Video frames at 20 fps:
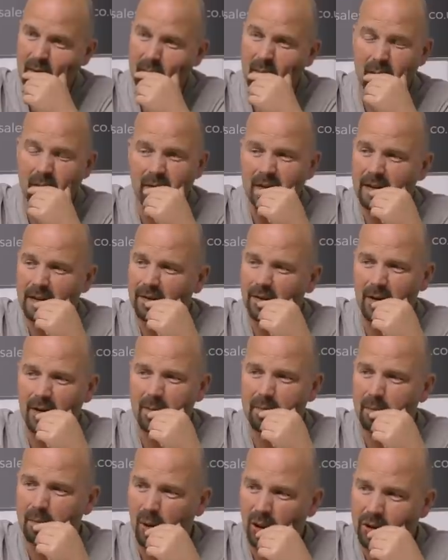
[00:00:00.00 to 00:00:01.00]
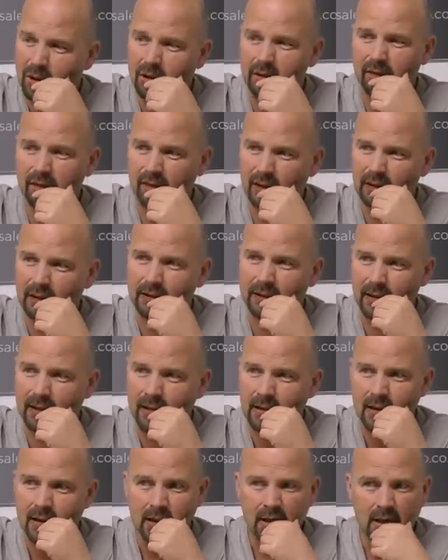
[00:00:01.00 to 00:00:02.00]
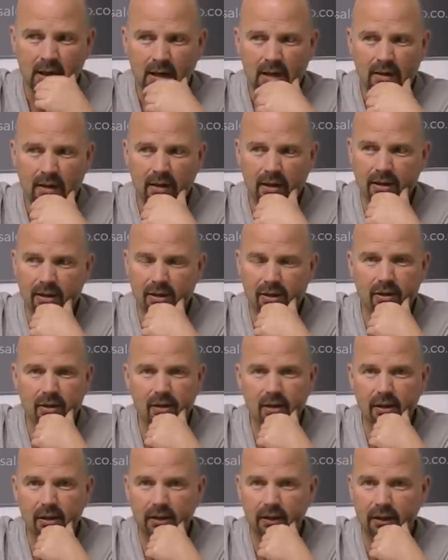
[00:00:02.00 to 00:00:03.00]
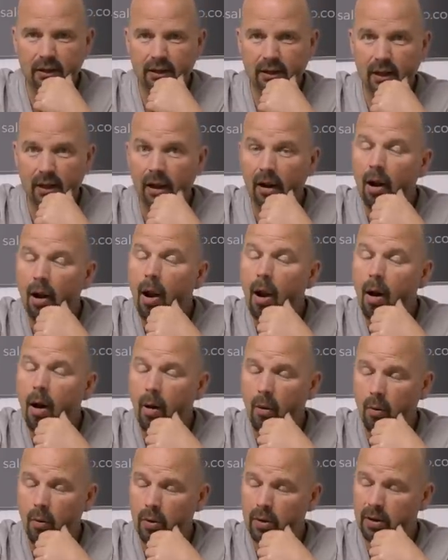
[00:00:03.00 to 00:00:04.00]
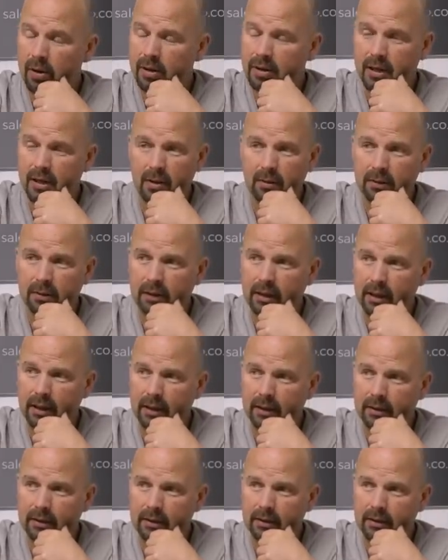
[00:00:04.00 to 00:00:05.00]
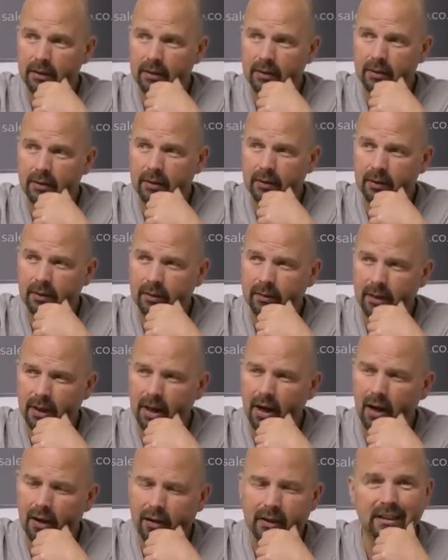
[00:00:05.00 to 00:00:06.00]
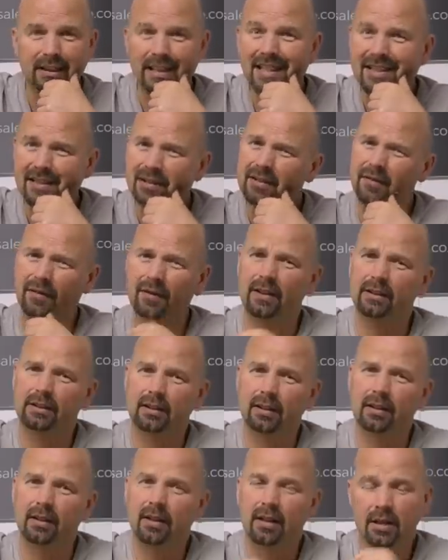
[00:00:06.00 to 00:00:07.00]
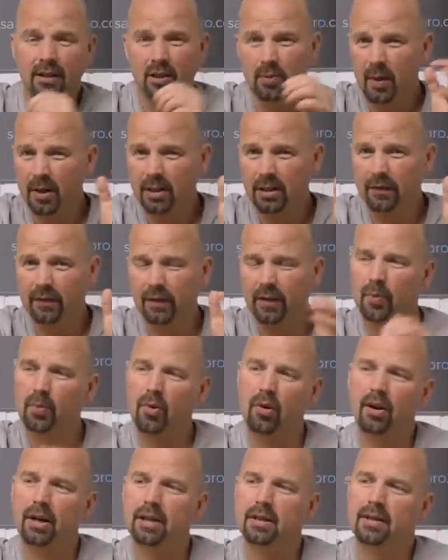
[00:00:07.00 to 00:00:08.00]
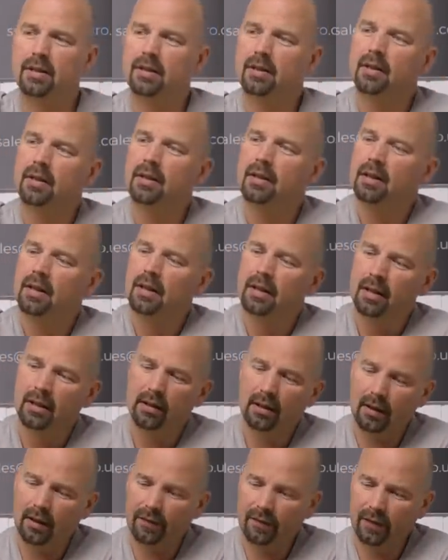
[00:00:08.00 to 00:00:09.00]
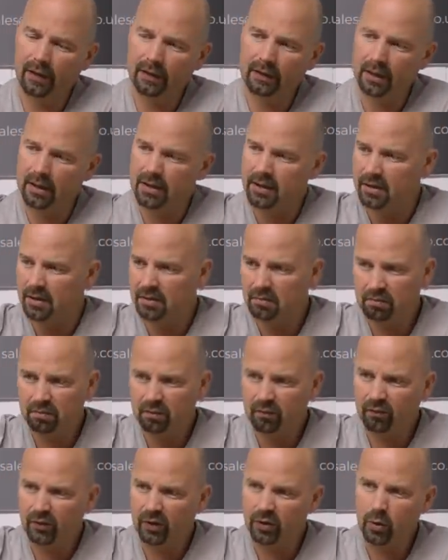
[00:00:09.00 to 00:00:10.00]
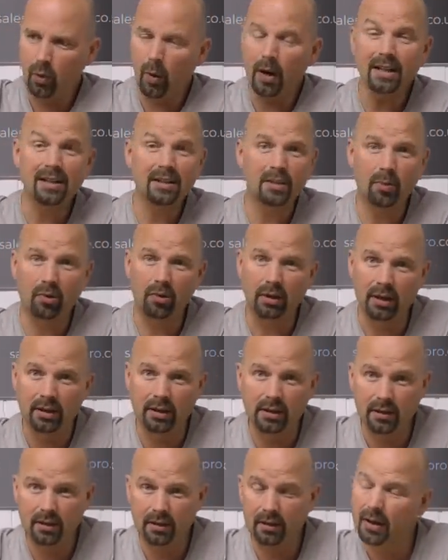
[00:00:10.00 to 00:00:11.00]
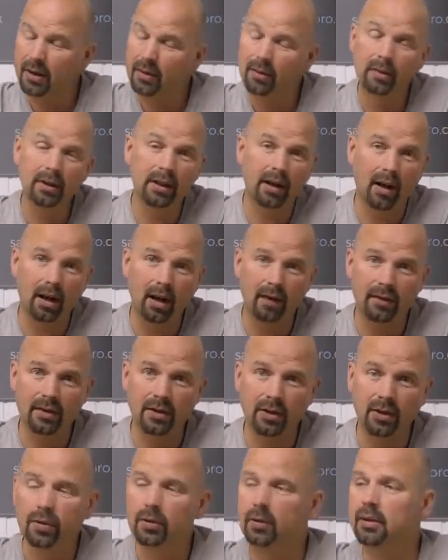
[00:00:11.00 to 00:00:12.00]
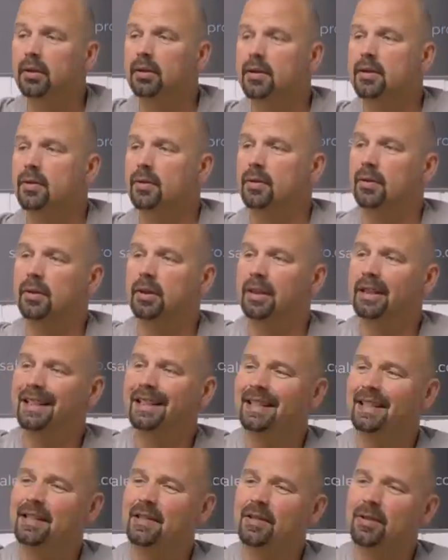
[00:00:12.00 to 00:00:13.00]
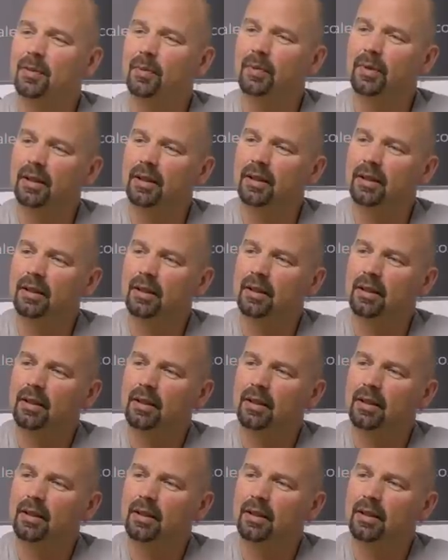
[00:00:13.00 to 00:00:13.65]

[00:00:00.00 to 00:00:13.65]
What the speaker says: really, for a budget filter, there's certainly a lot worse out there. You know, they are a decent filter, especially for the price. You can get filters for twice the price that are only half as good. So it is something